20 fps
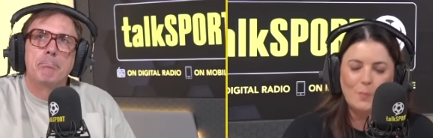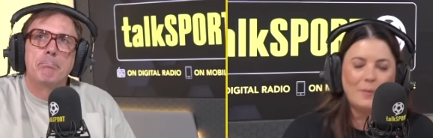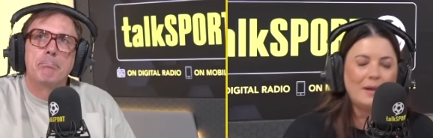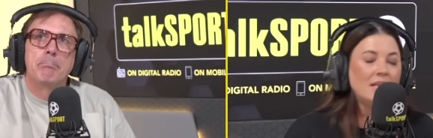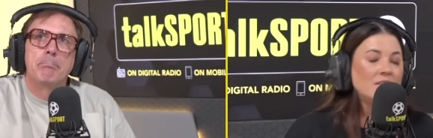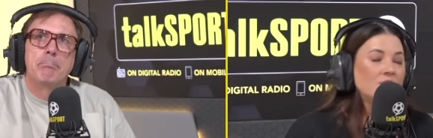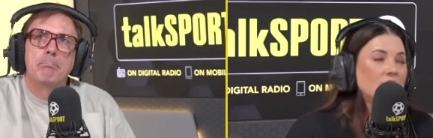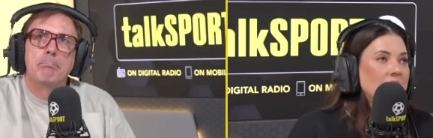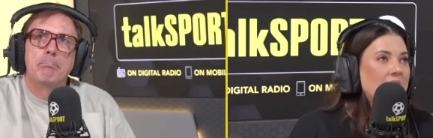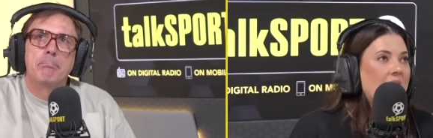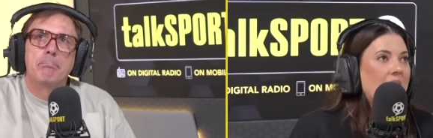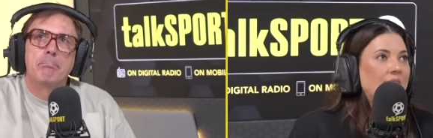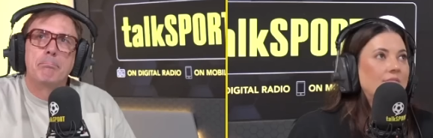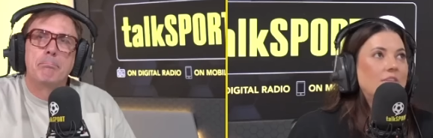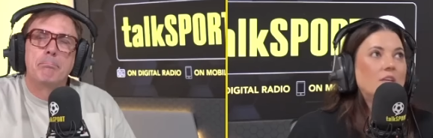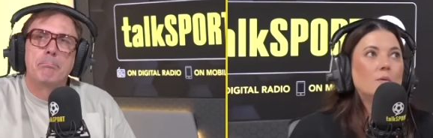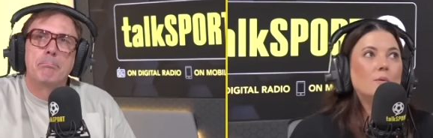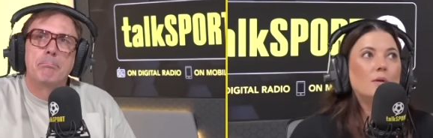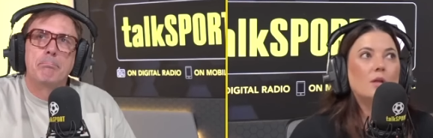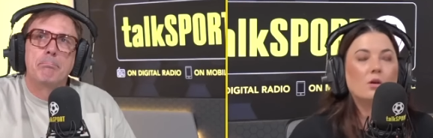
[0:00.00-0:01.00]
Speaker 1: Pleasure to have
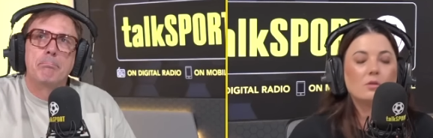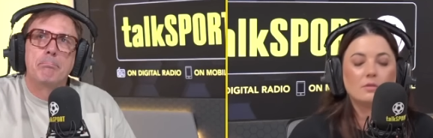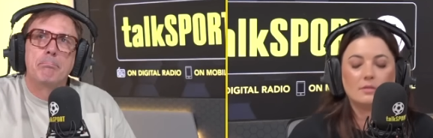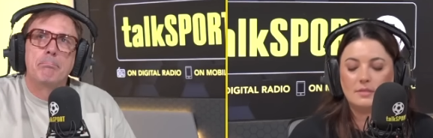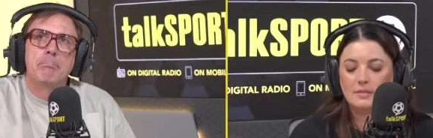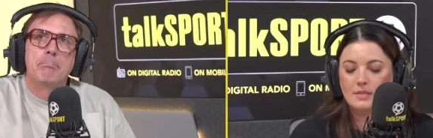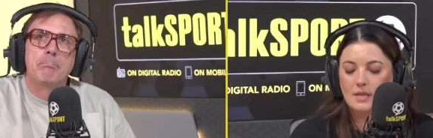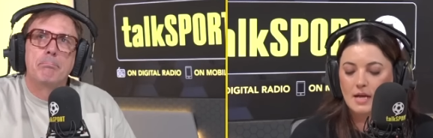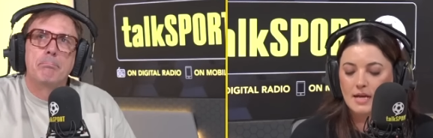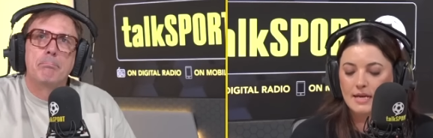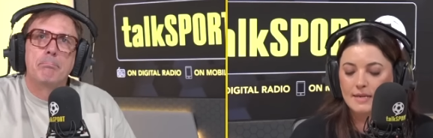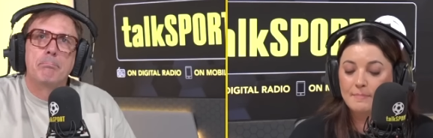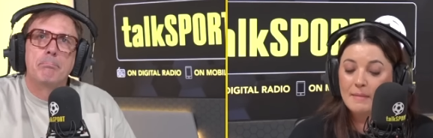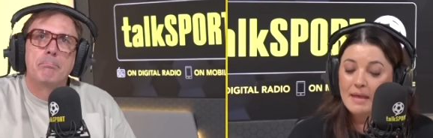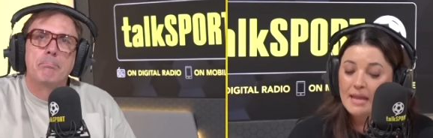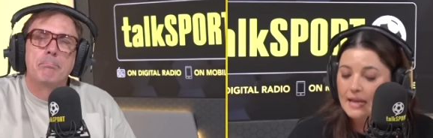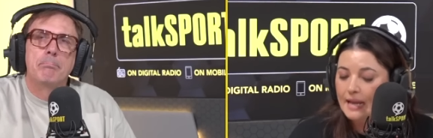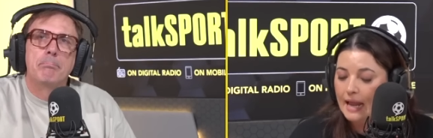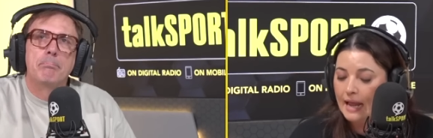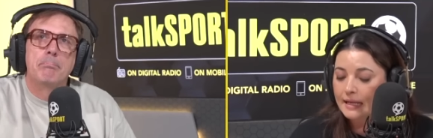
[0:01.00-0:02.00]
you alongside
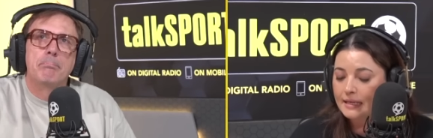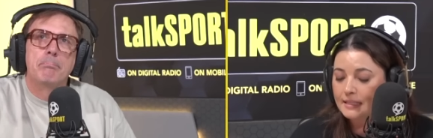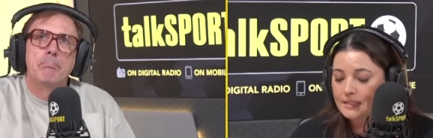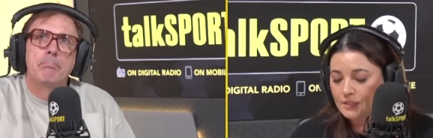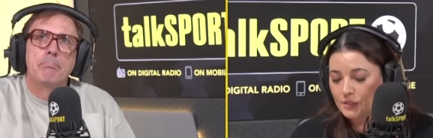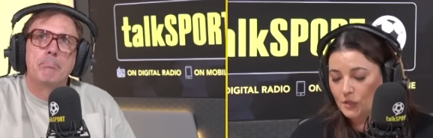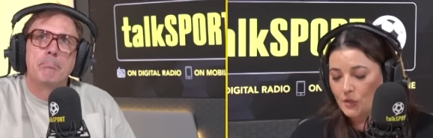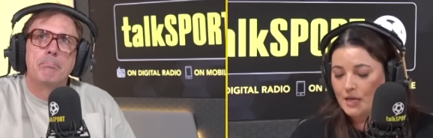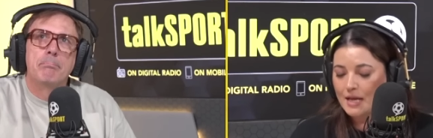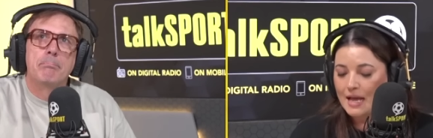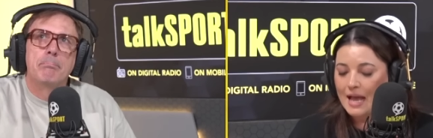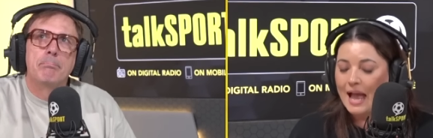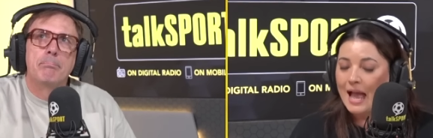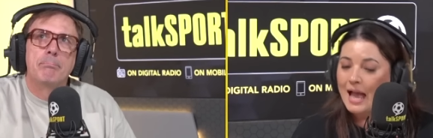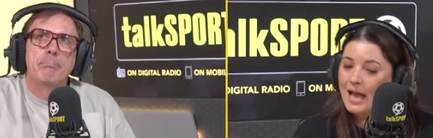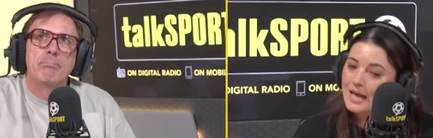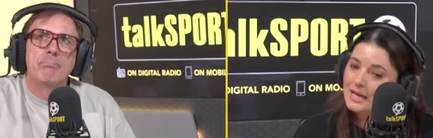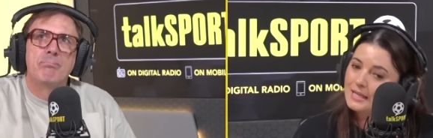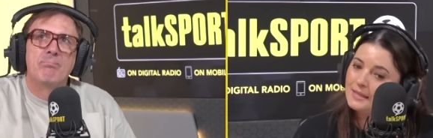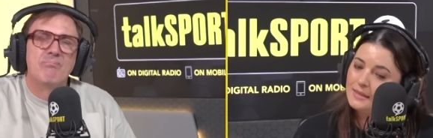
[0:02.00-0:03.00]
me, Natalie Sawyer,
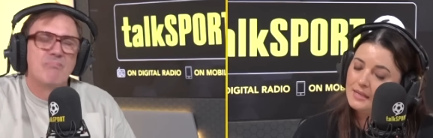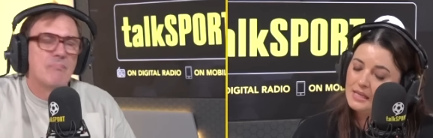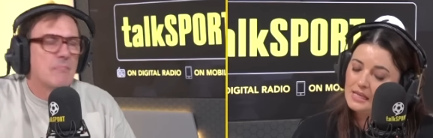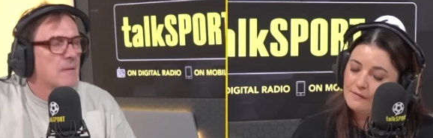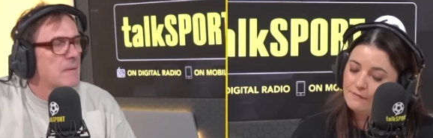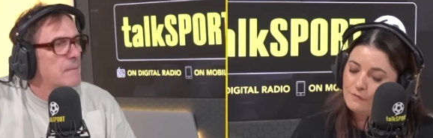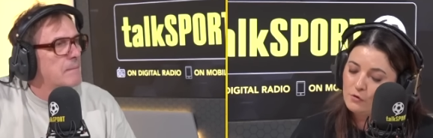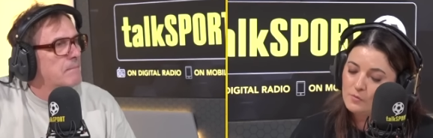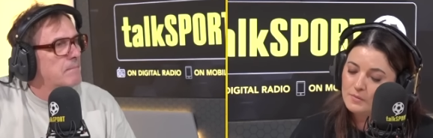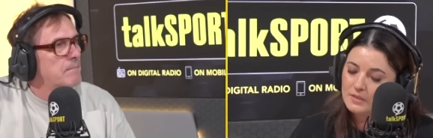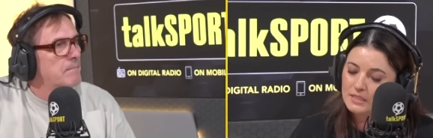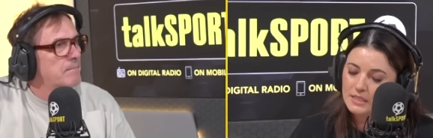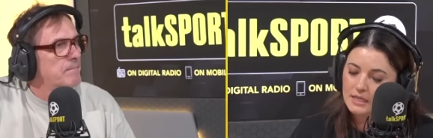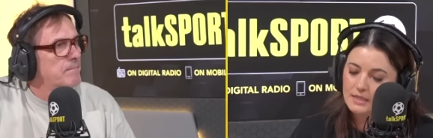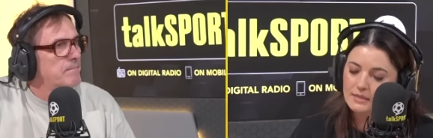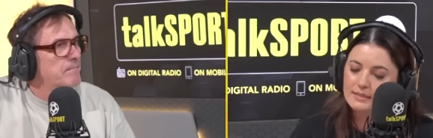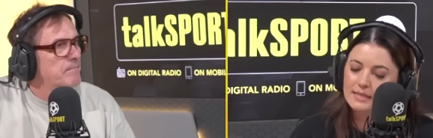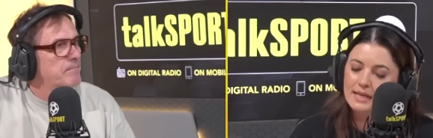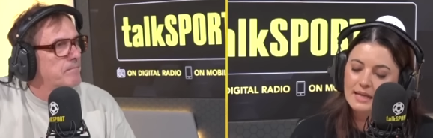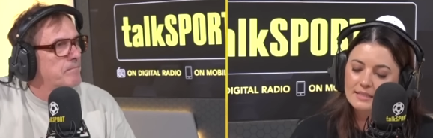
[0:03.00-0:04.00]
and the former
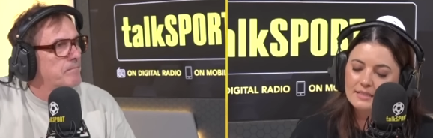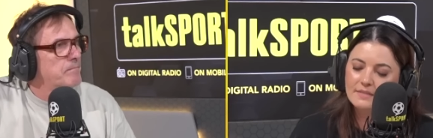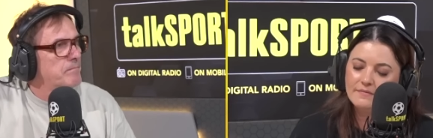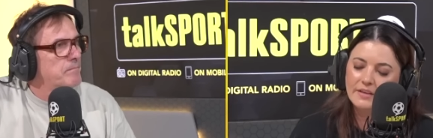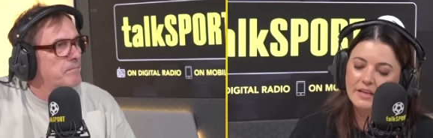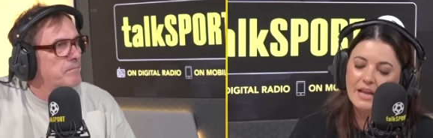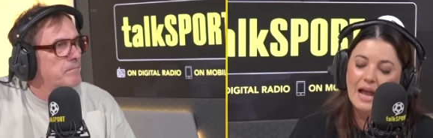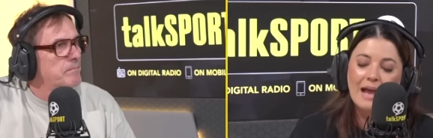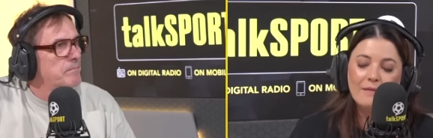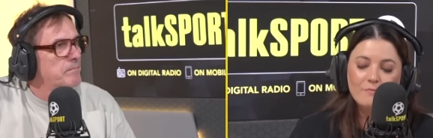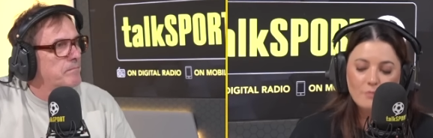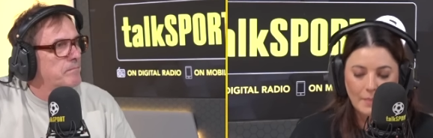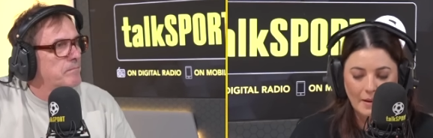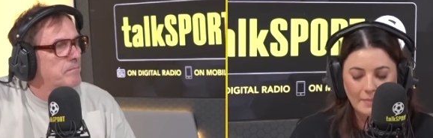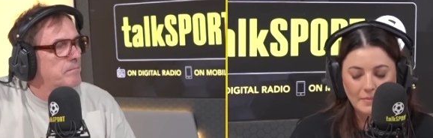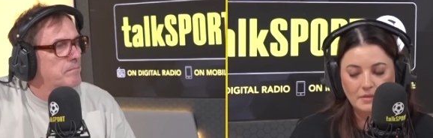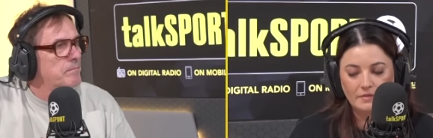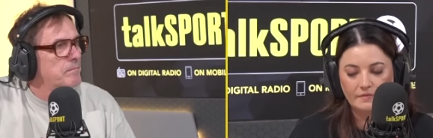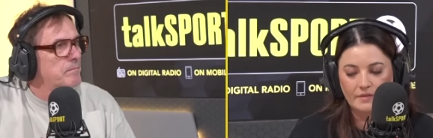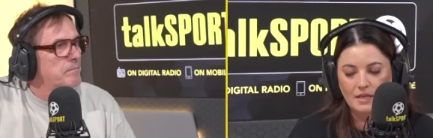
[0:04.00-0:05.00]
Chelsea, Aston Villa and
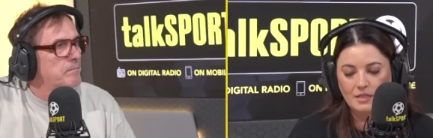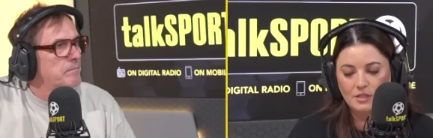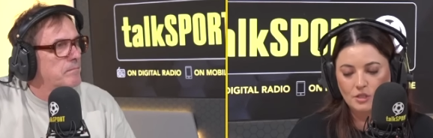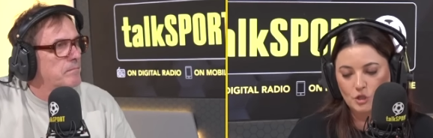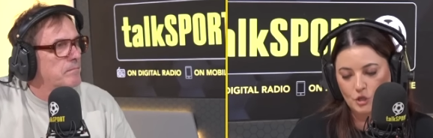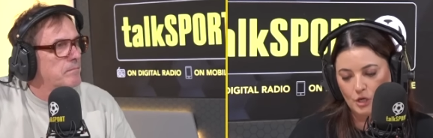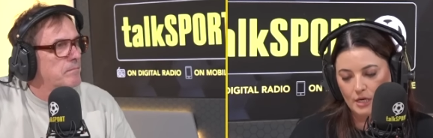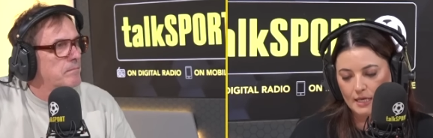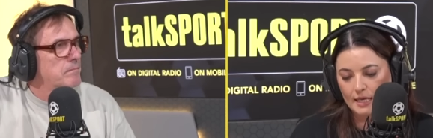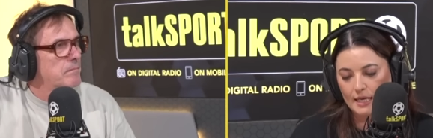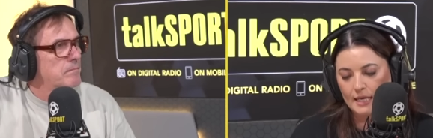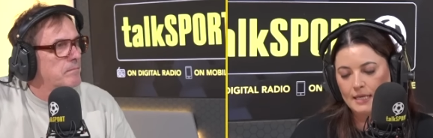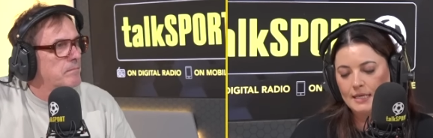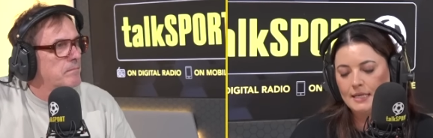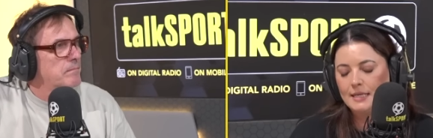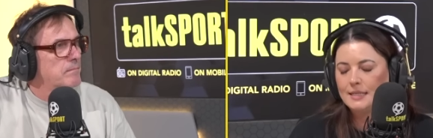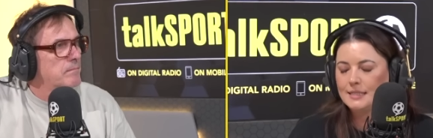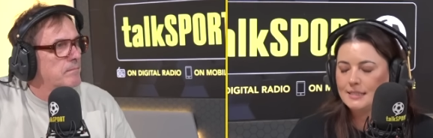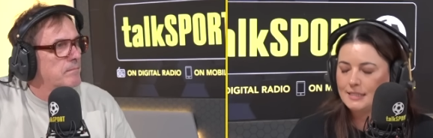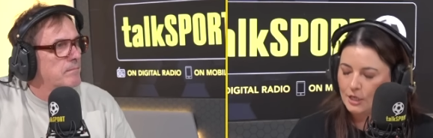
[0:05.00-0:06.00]
Republic of Ireland striker,
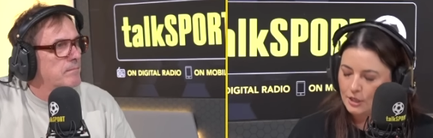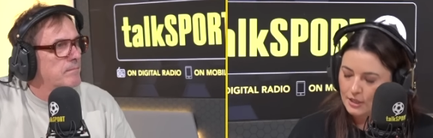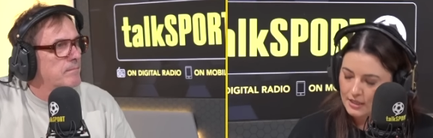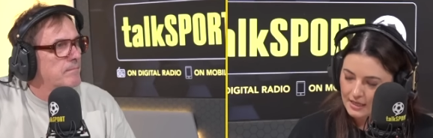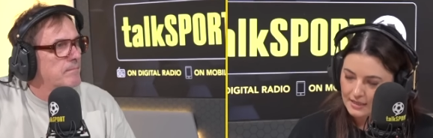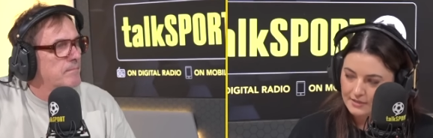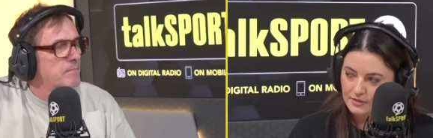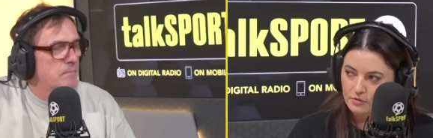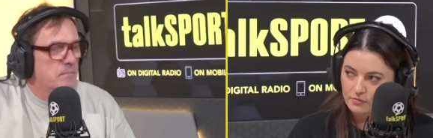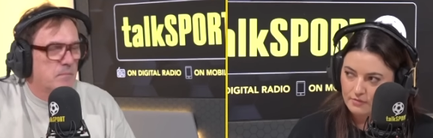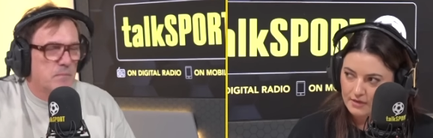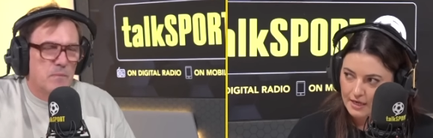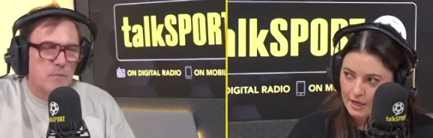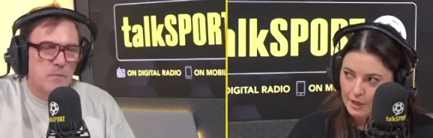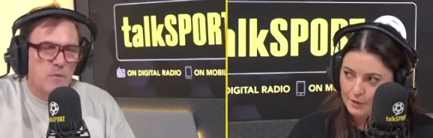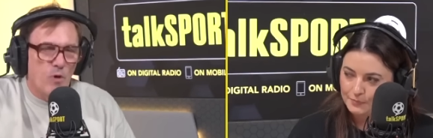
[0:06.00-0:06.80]
Tony Cascarino.